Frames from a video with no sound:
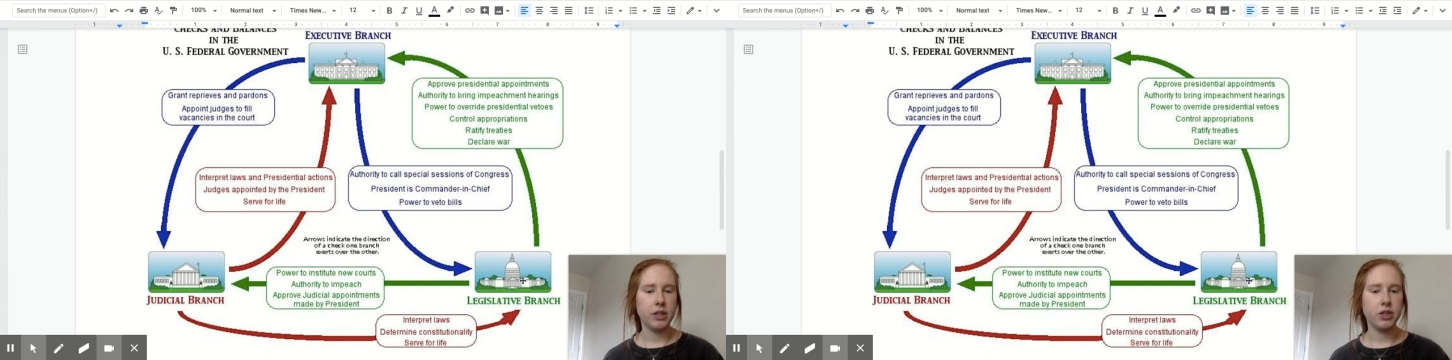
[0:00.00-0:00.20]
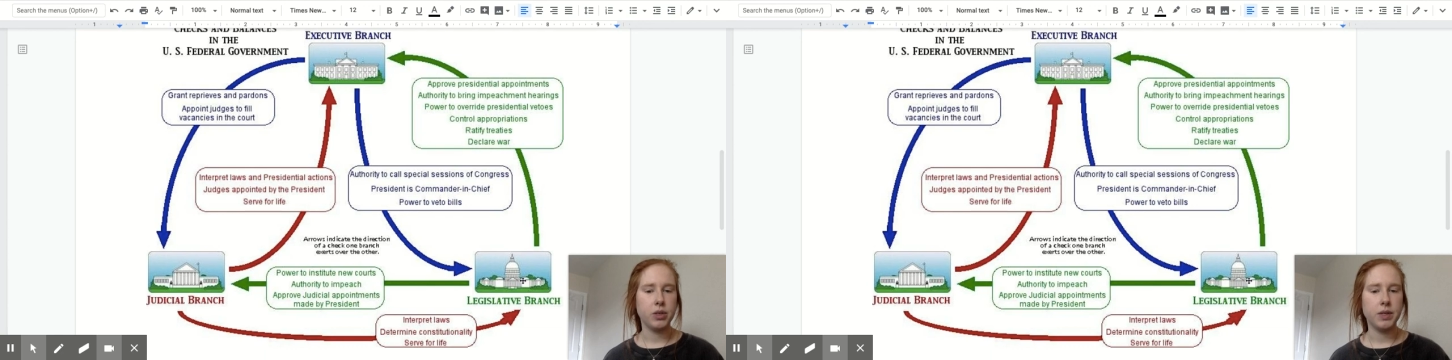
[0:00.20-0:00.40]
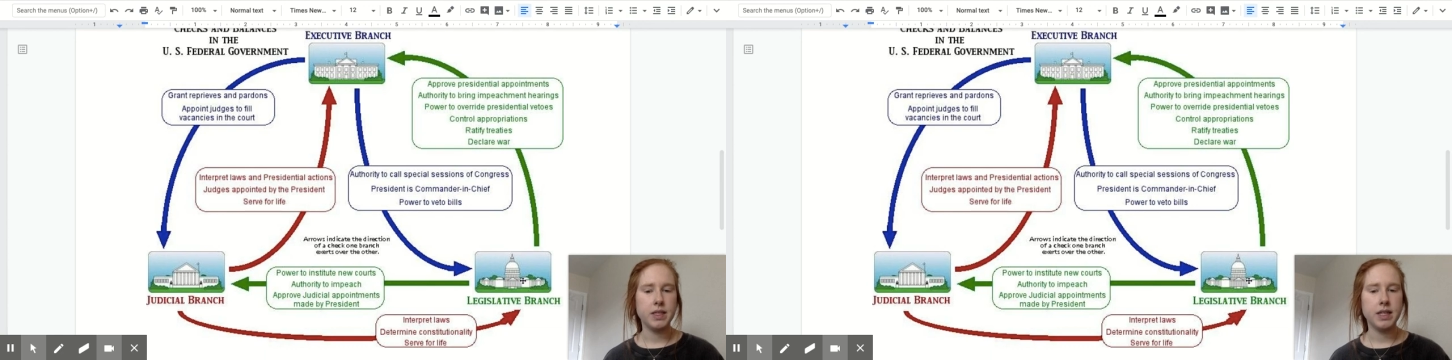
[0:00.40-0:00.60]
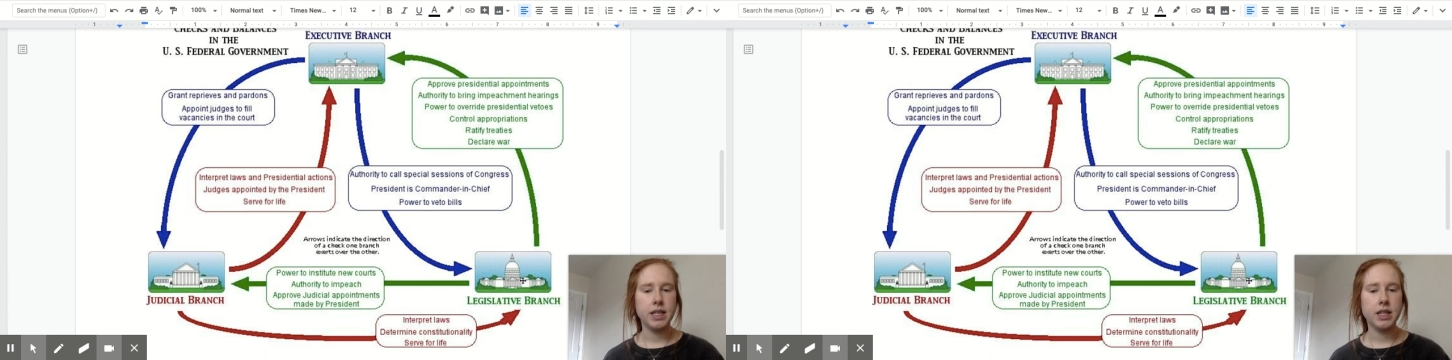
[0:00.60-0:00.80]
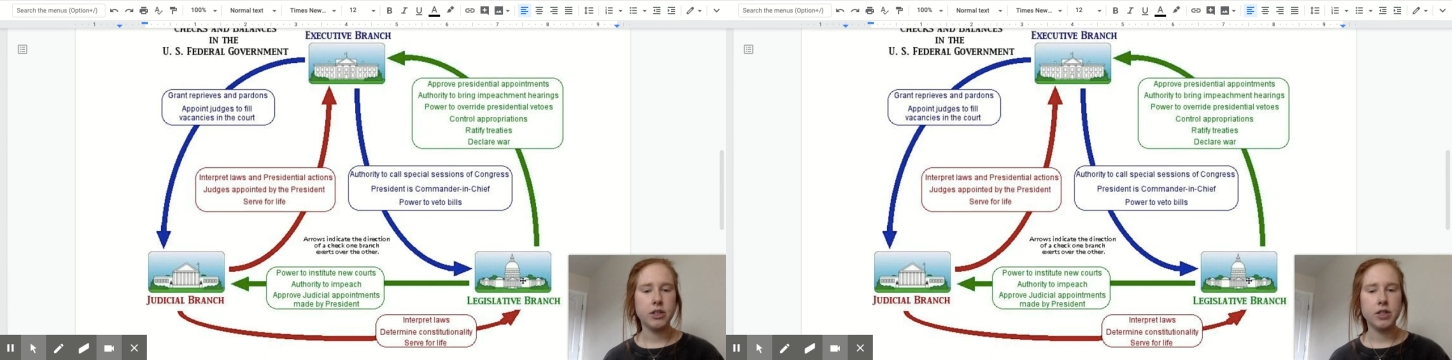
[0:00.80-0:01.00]
So we see
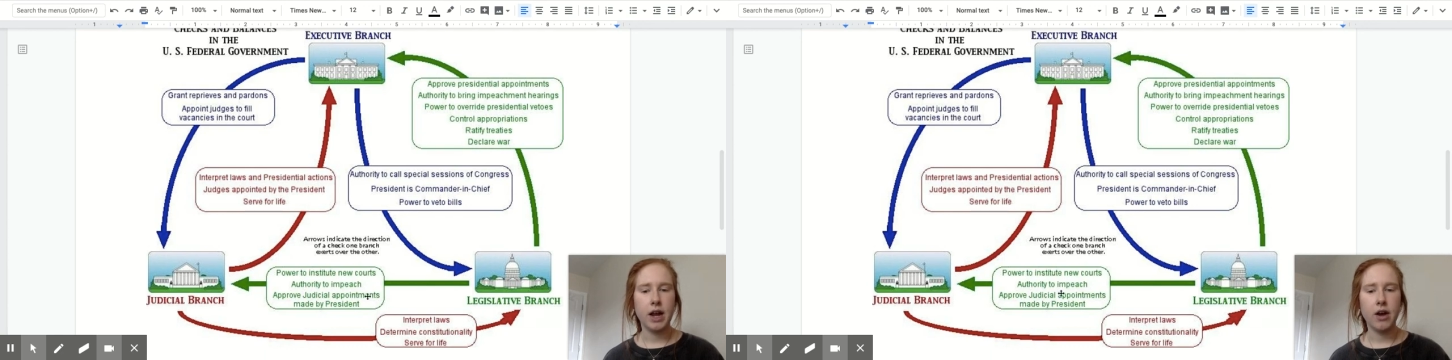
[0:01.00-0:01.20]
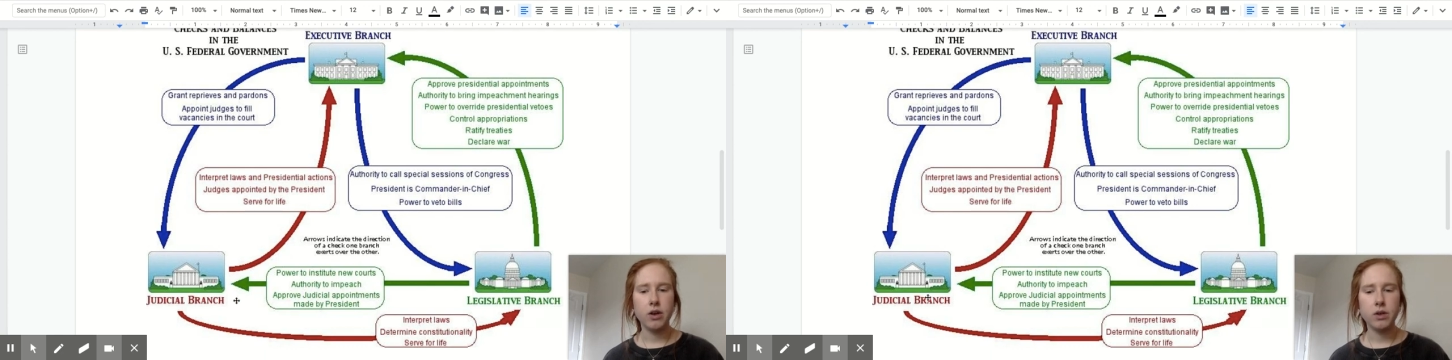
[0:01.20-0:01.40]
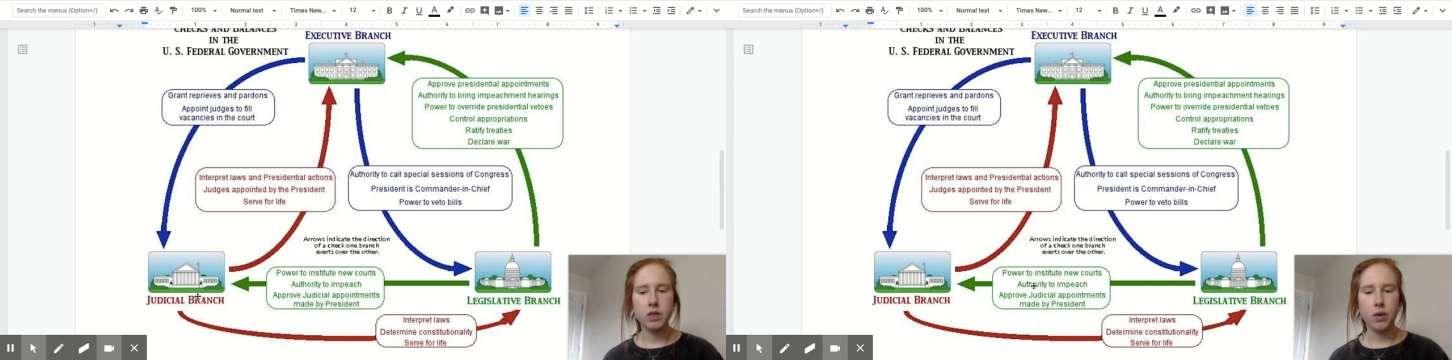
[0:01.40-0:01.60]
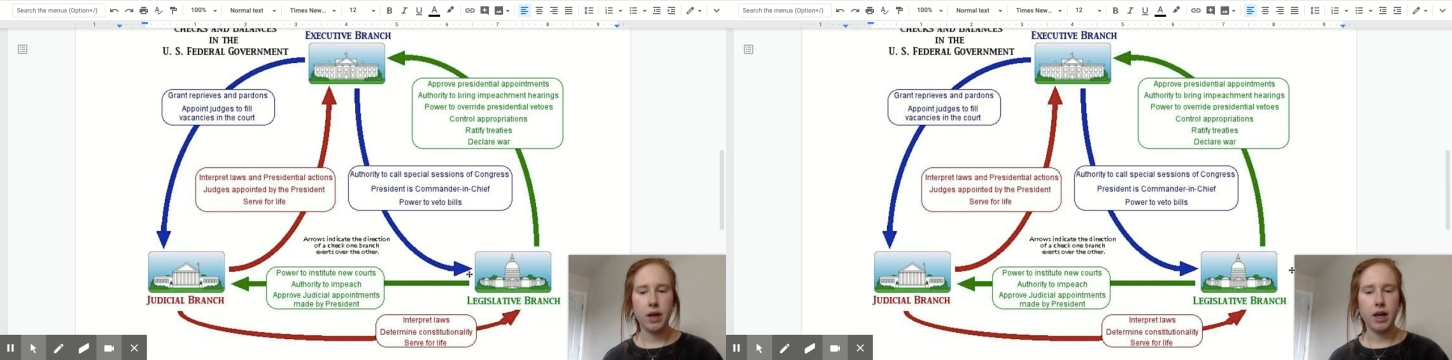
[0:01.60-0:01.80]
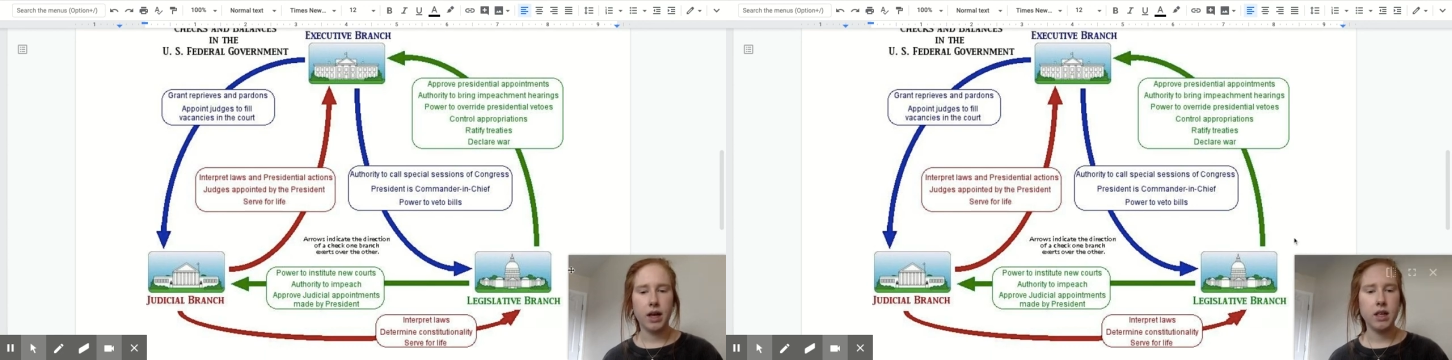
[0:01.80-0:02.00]
there's arrows
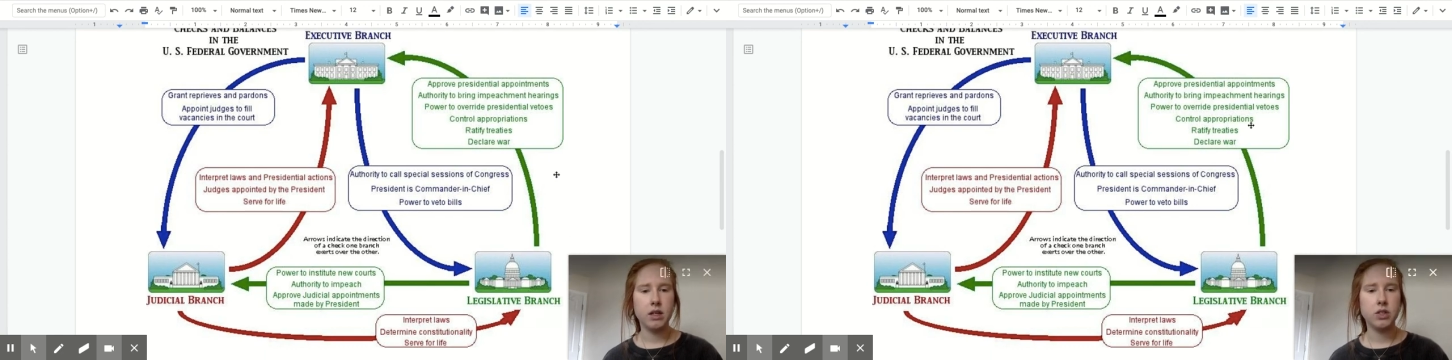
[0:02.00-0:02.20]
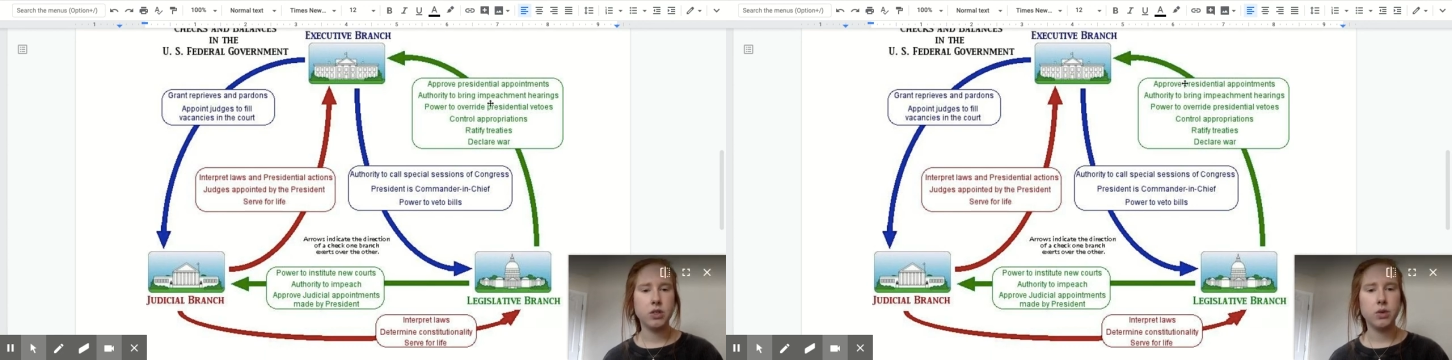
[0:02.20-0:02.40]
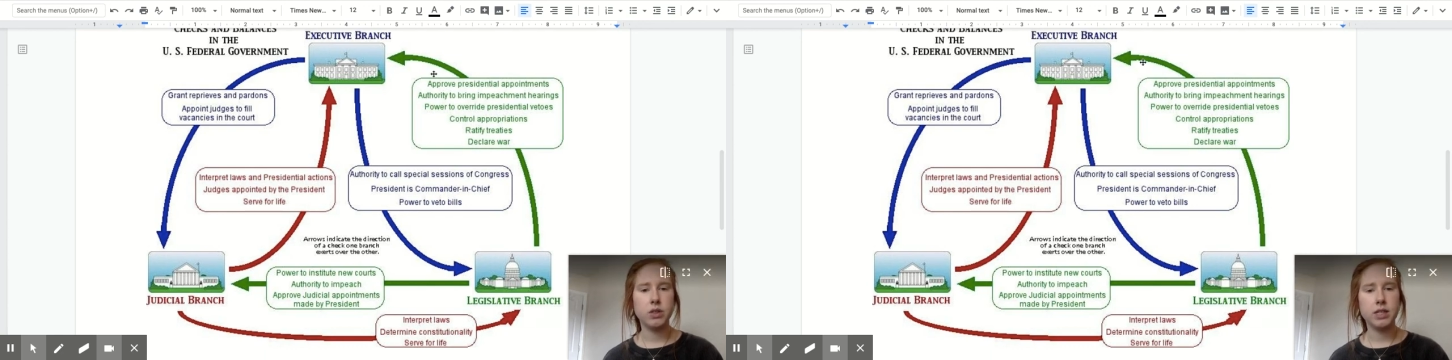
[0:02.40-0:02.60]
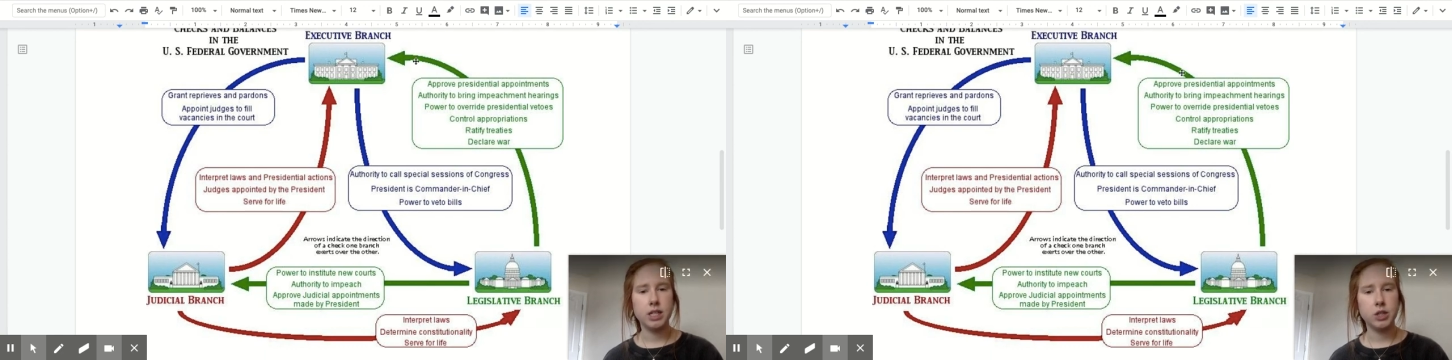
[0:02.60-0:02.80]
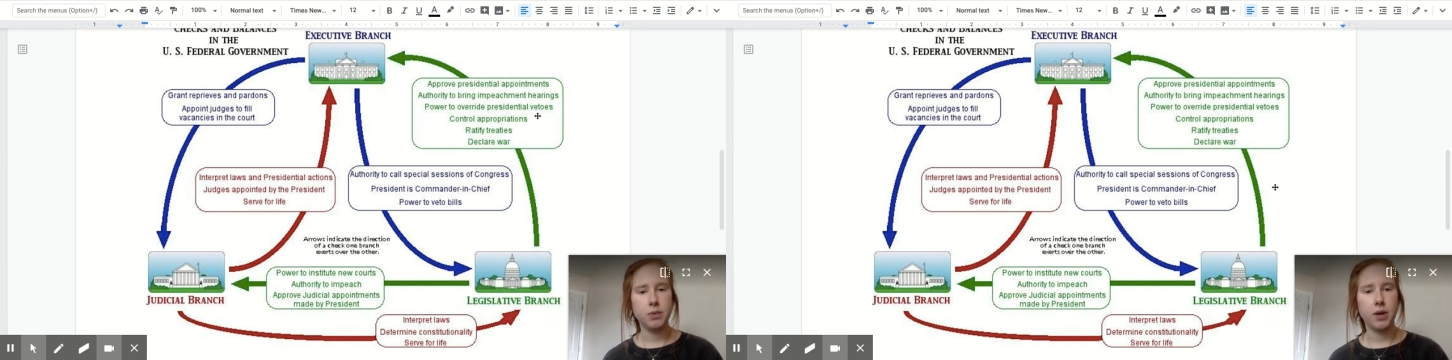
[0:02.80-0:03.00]
going towards
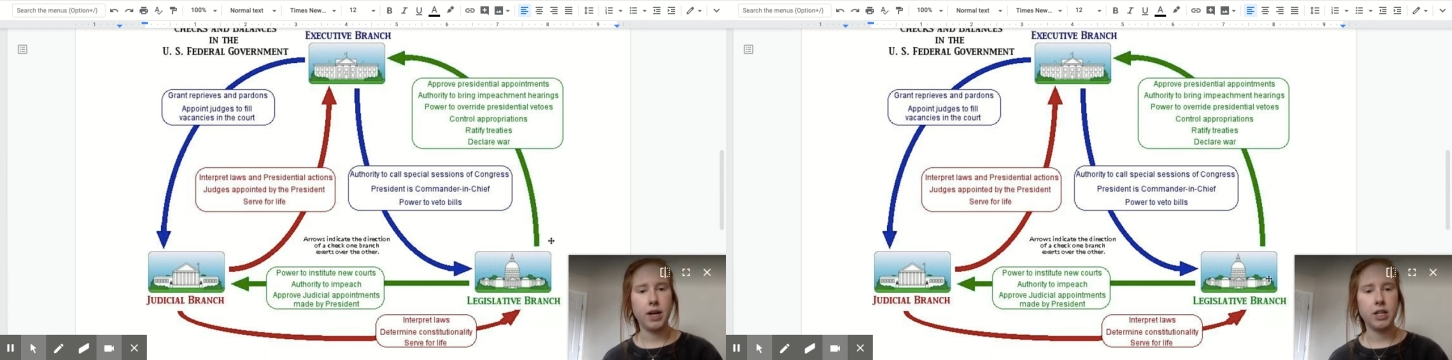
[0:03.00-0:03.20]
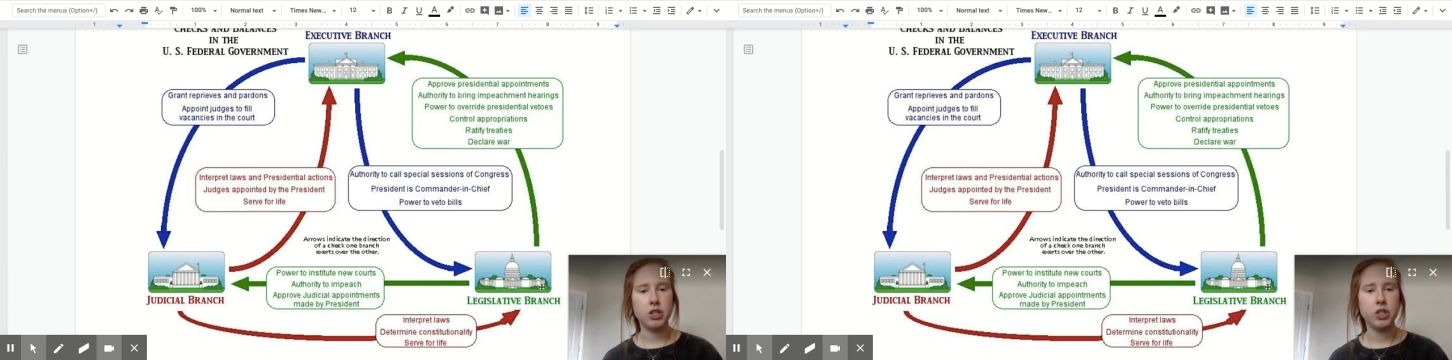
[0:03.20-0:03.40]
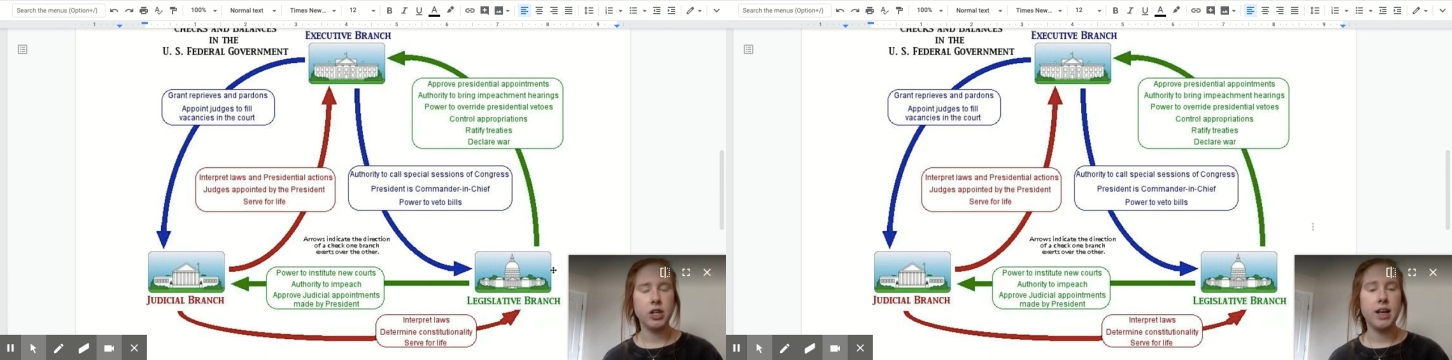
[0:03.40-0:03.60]
each branch.